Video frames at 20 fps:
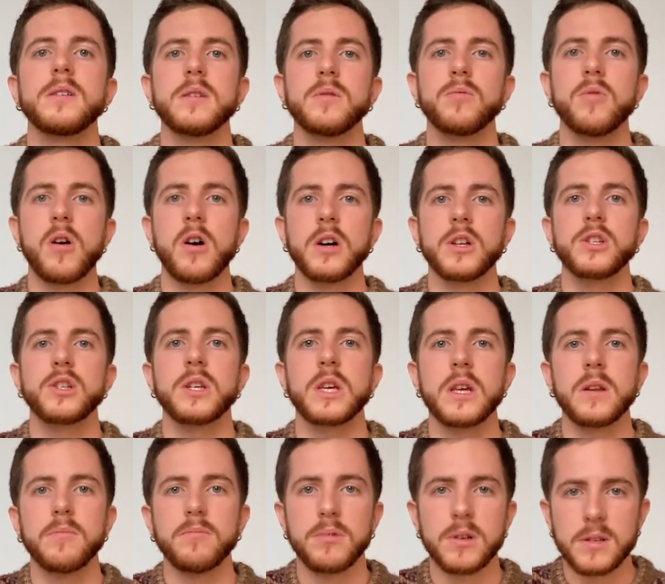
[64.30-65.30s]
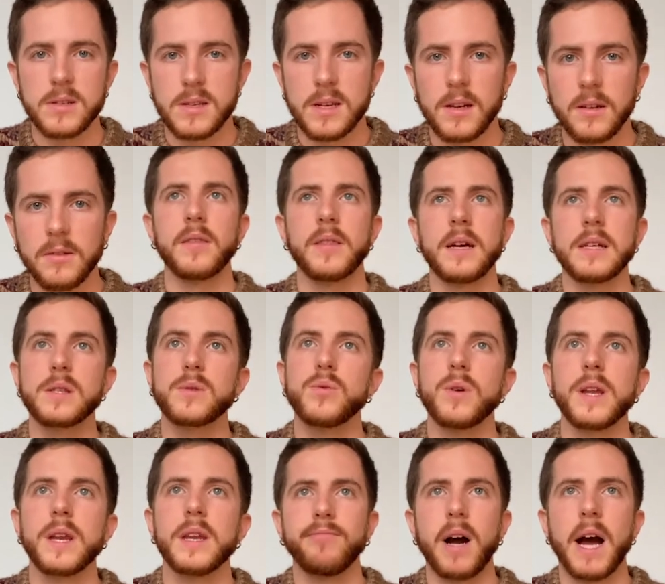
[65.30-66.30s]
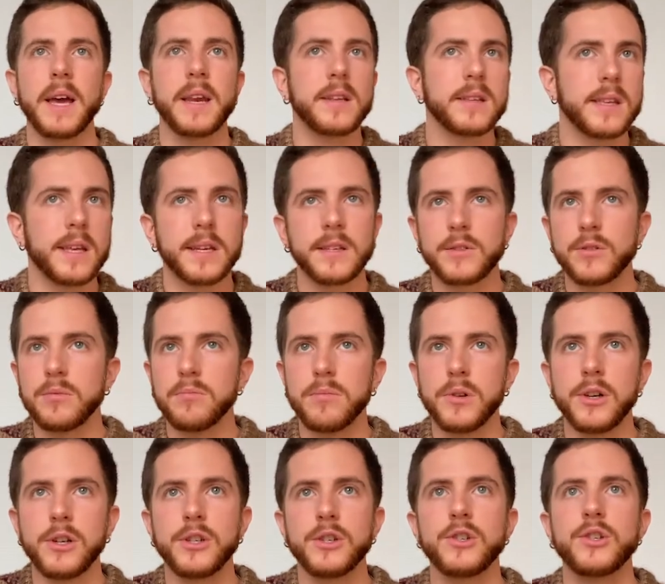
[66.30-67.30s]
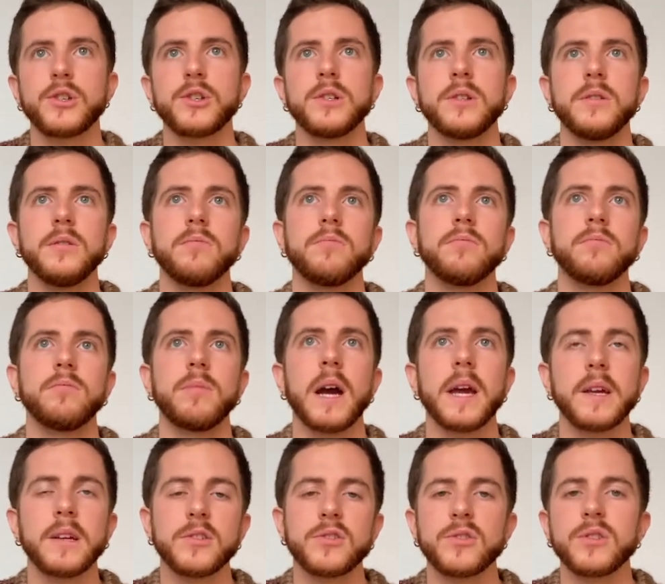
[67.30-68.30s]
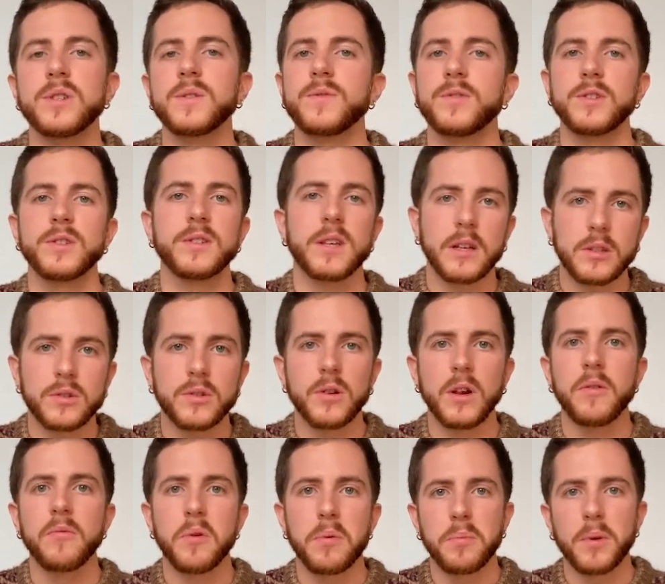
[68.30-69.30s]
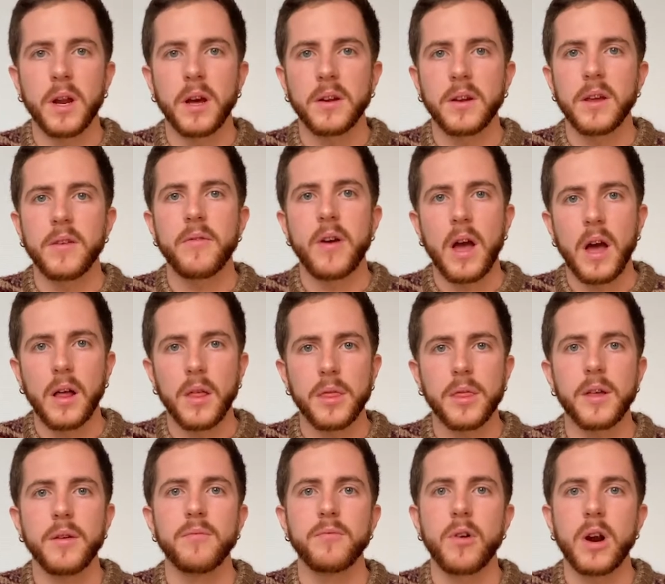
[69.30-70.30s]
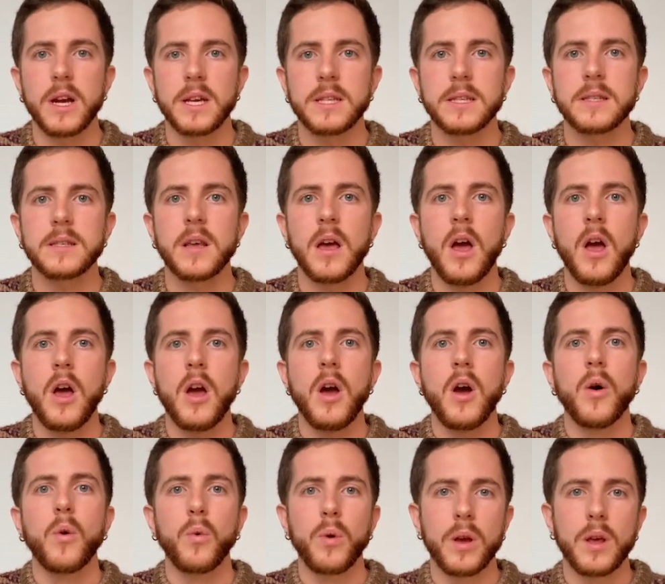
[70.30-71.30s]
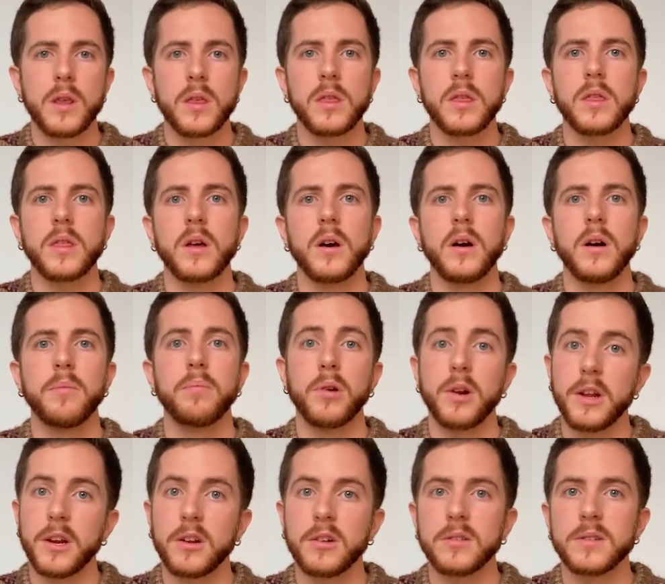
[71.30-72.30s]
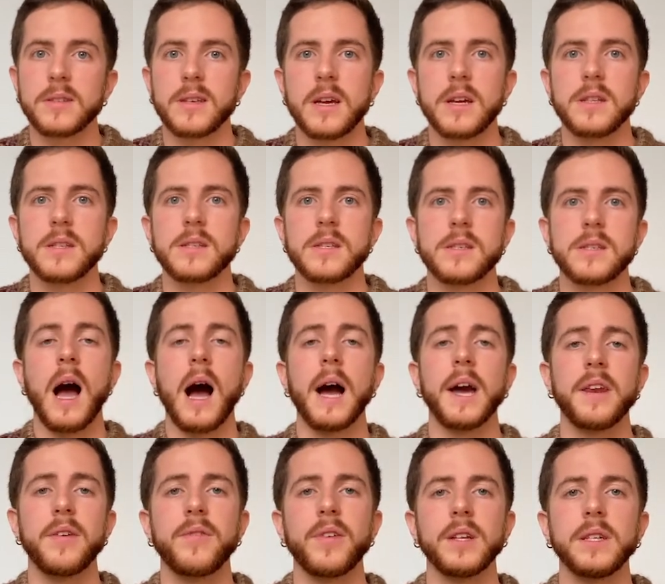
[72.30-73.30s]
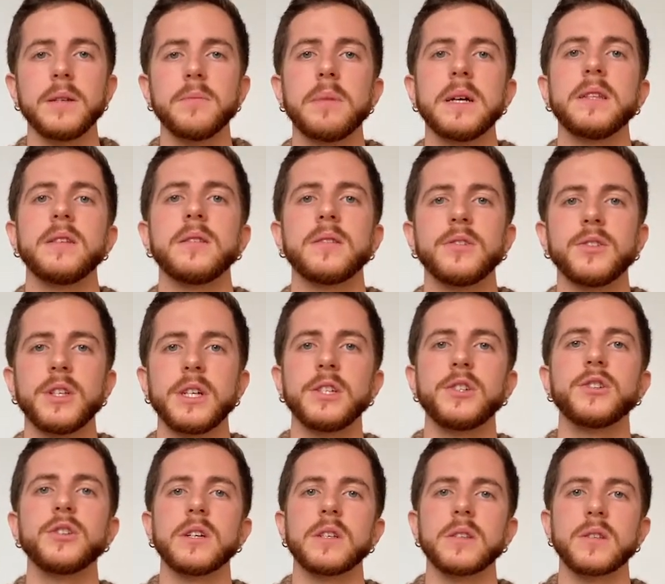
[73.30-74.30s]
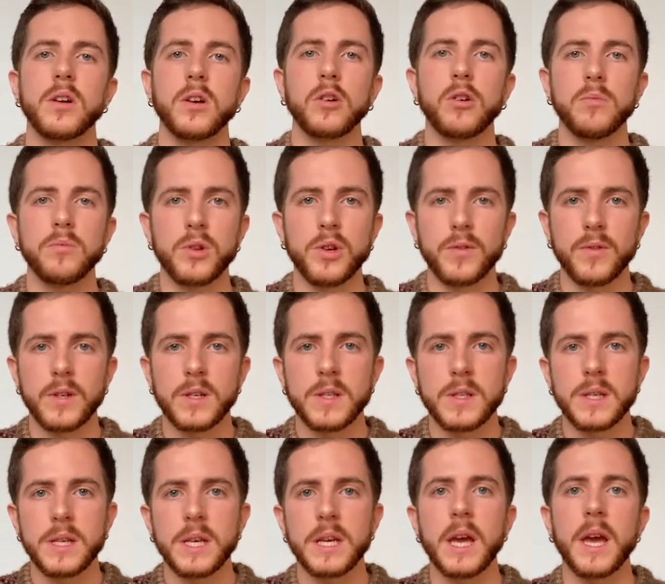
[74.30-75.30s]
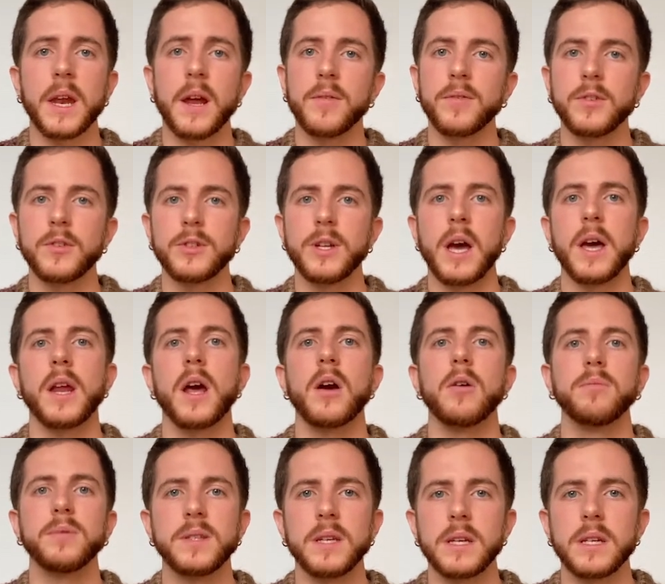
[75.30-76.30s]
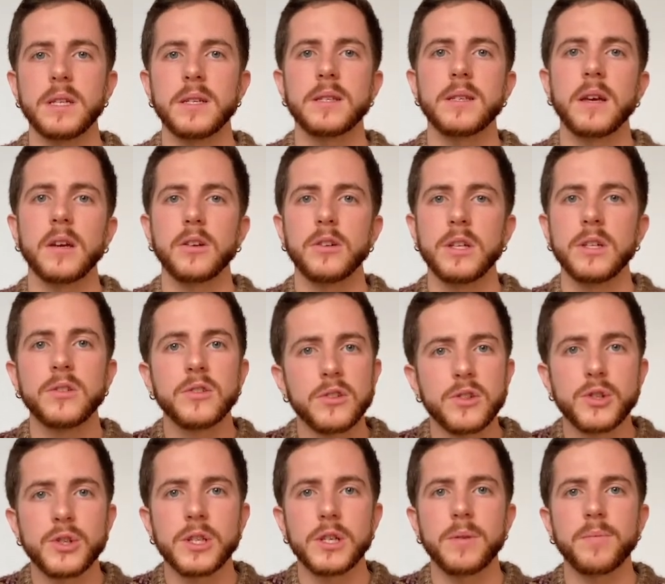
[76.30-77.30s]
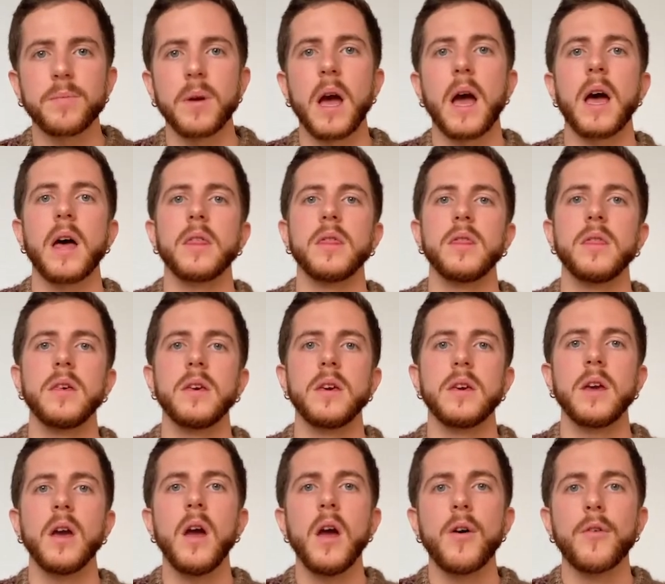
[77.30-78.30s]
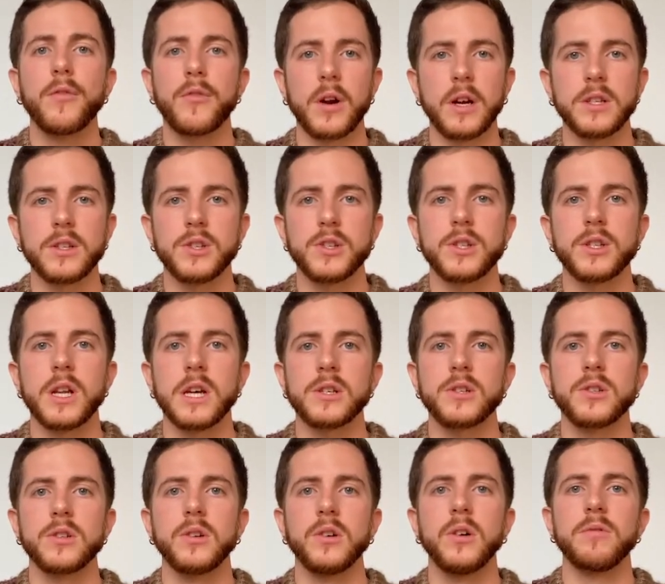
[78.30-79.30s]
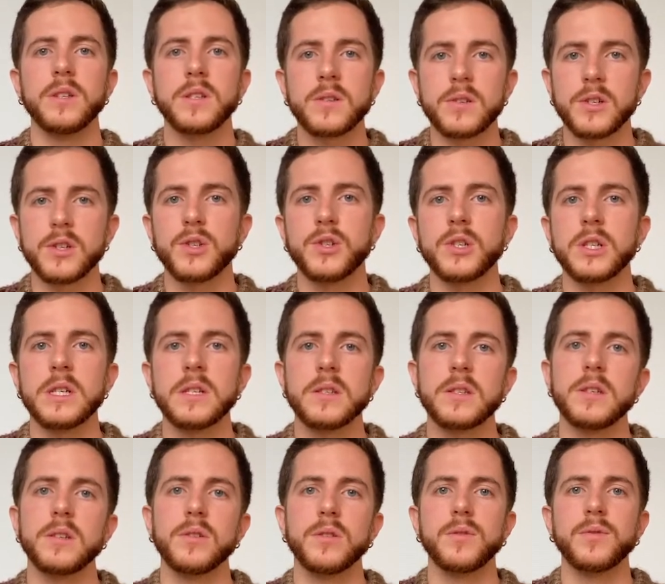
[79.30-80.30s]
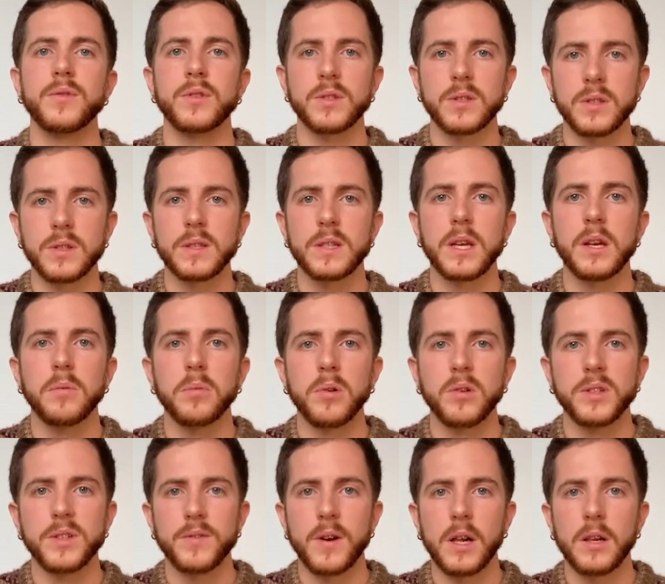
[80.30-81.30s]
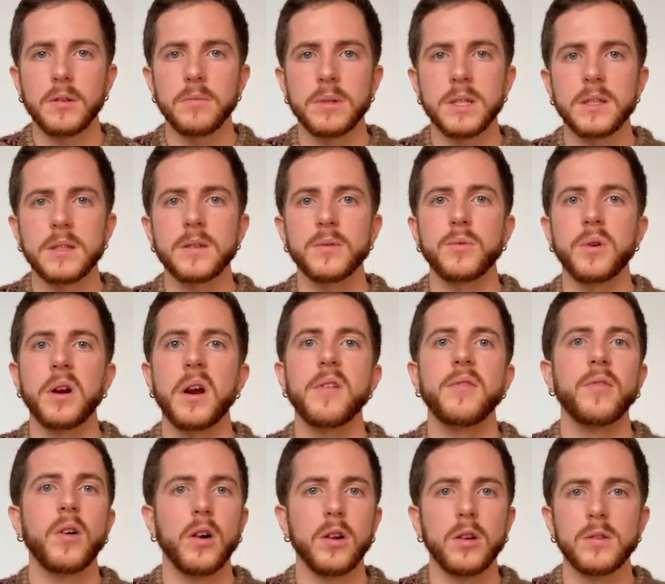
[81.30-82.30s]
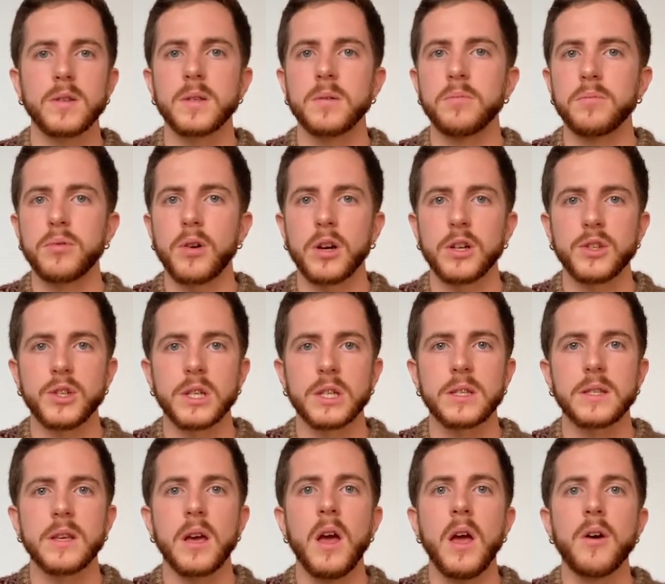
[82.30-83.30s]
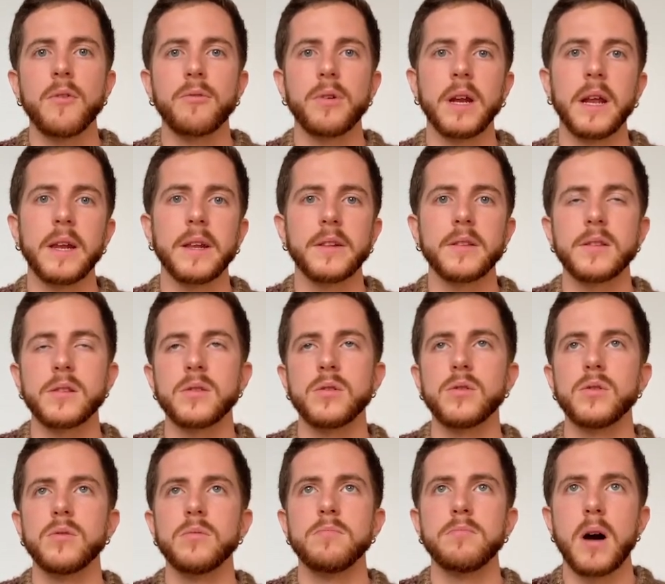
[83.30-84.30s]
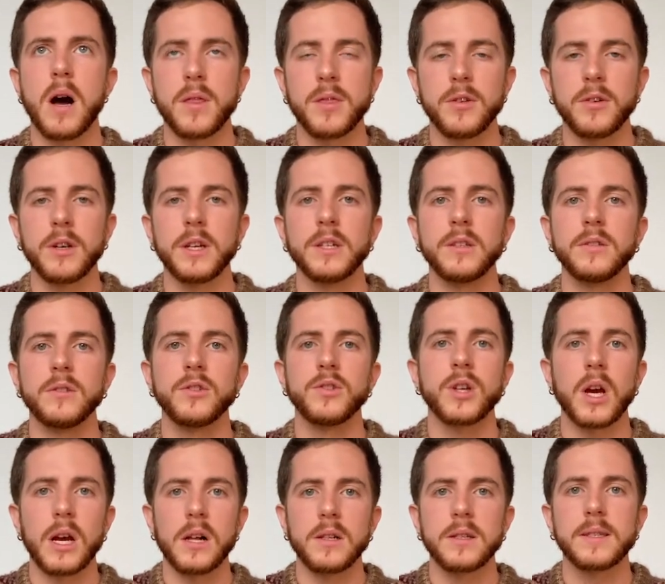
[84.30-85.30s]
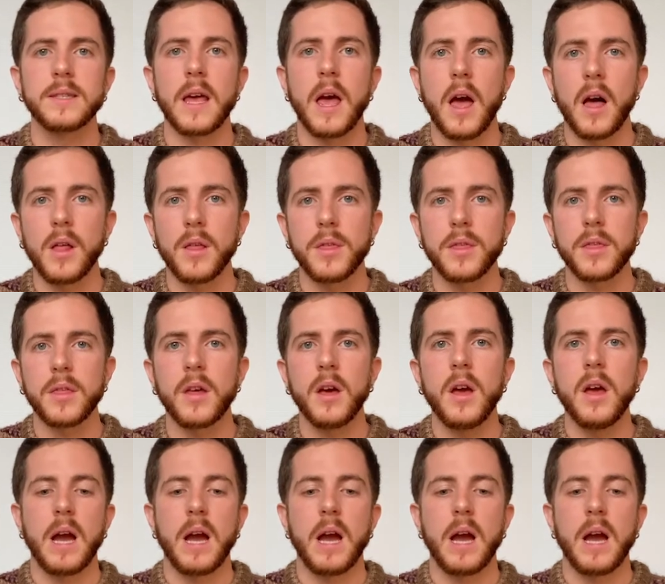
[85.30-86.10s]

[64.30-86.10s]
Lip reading: Watch in Brazil. That's when I decided to merge my interest for sexual and reproductive health and rights with political sciences. I defended my dissertation at Stockholm University, and after that I obtained a second internship at the French National Research Institute for Sustainable Development, where I follow some projects related to mother and child's health.